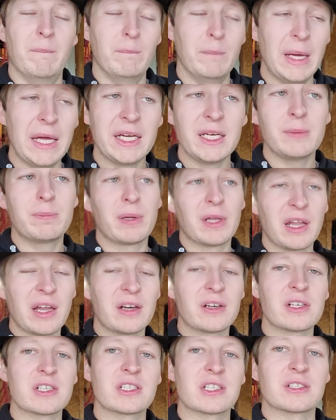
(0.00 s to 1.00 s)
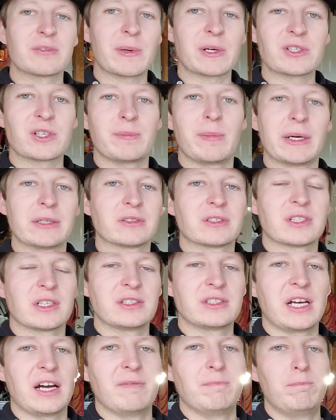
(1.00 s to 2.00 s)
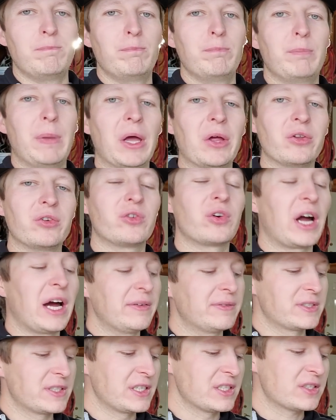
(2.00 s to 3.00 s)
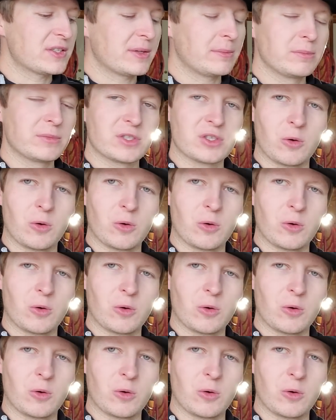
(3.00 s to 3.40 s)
Many Polaris, especially mountain sleds, have belt drive systems.